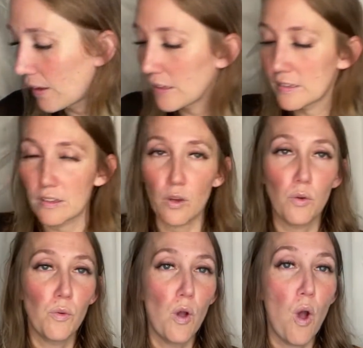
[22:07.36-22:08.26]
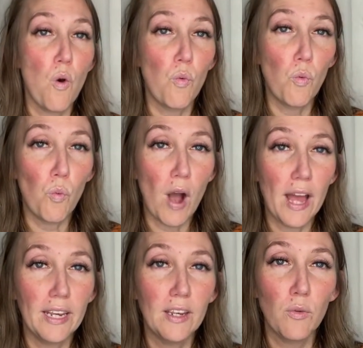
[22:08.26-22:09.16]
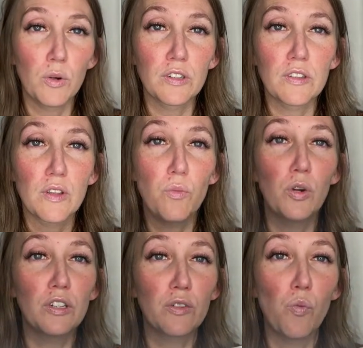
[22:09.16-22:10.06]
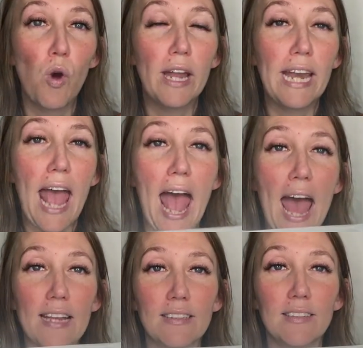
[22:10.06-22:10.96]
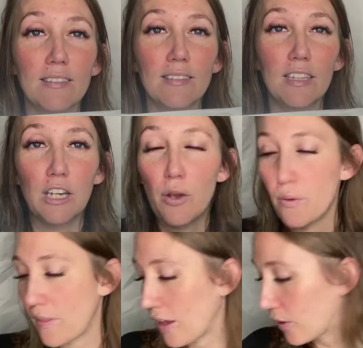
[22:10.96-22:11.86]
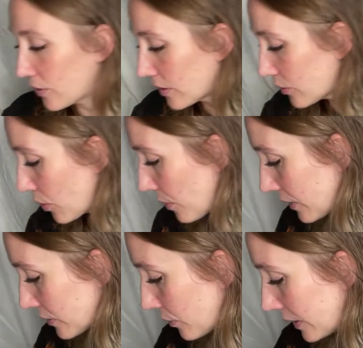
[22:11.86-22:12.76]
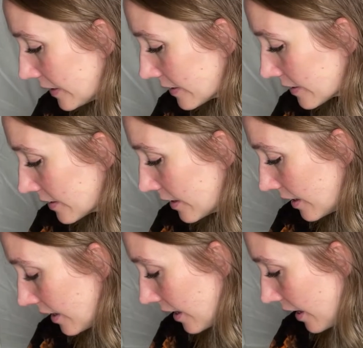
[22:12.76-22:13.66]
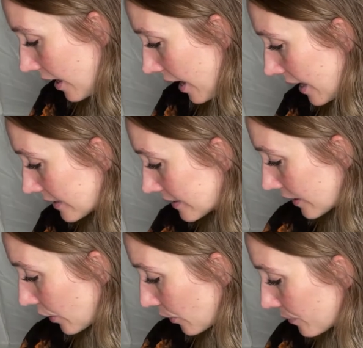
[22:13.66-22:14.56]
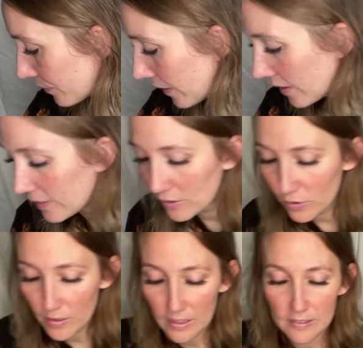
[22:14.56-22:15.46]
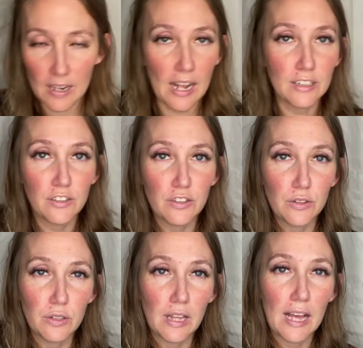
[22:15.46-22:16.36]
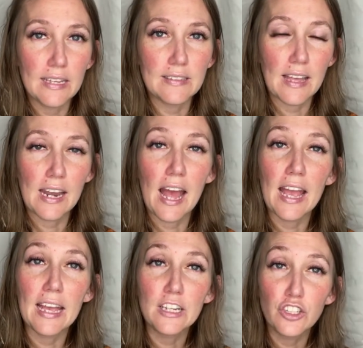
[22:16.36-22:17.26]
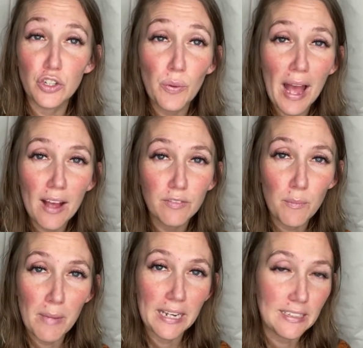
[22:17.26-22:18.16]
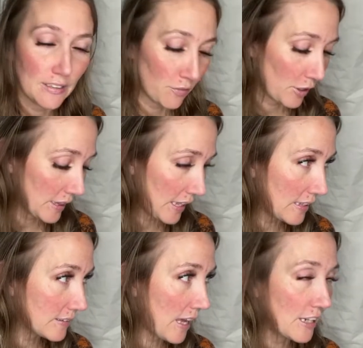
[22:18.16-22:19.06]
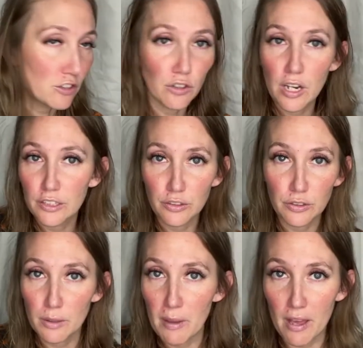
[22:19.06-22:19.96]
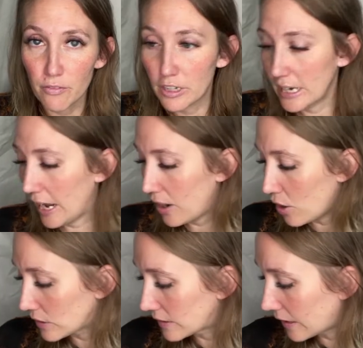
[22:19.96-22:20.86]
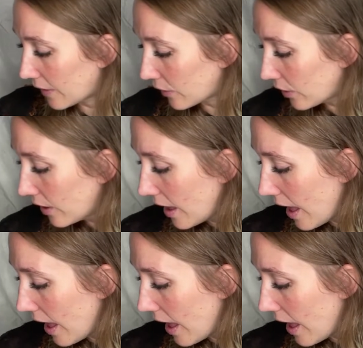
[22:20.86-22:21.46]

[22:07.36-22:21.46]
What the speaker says: So one, where's one hat? And that goes into a puzzle piece. And so these are things that I just utilize, and I do have many different things. I do not do them every day all together.